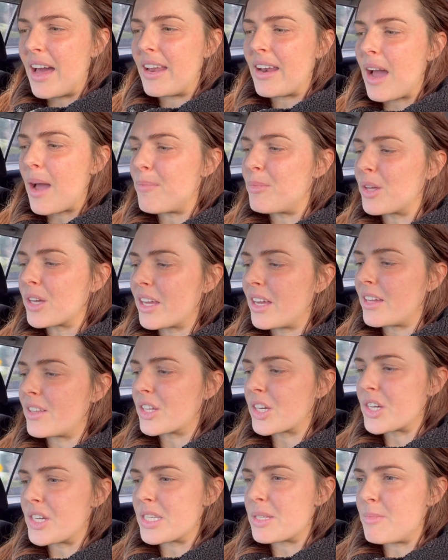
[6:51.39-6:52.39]
And I'm looking at the
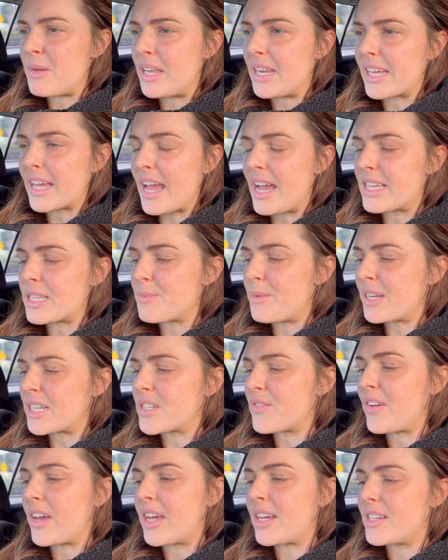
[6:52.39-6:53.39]
cosmetic aspect
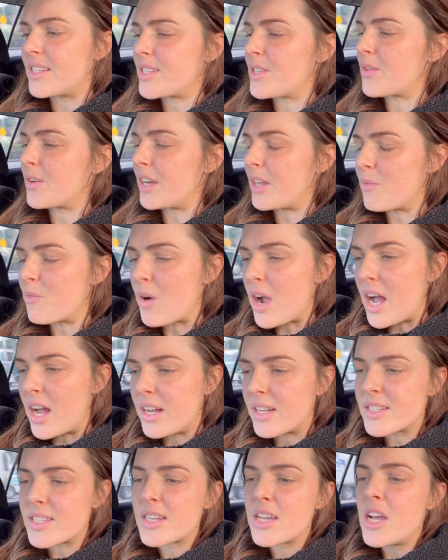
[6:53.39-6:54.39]
of it. Is there any
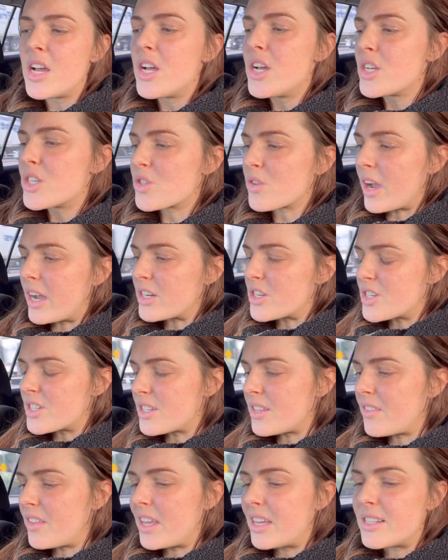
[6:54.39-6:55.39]
rust, scratches
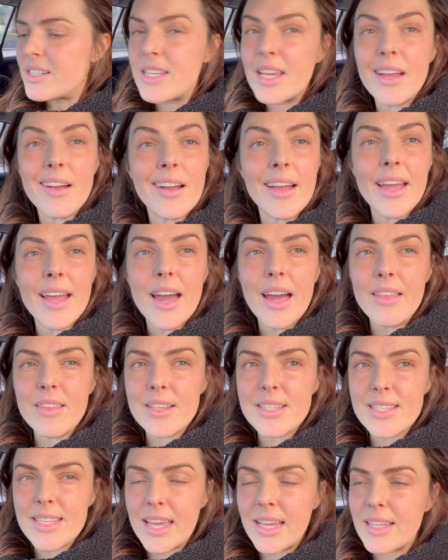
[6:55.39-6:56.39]
in the interior, the
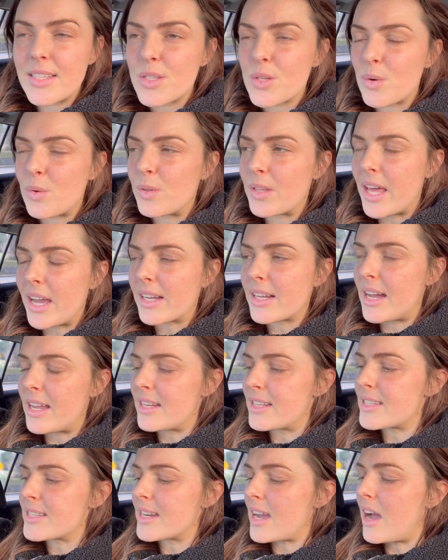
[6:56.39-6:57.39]
seats, all that kind
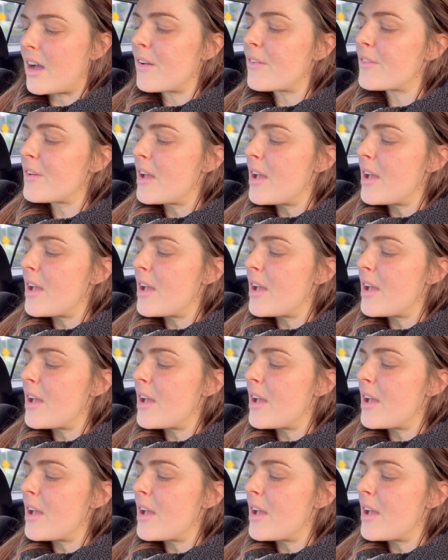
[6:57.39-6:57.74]
of stuff.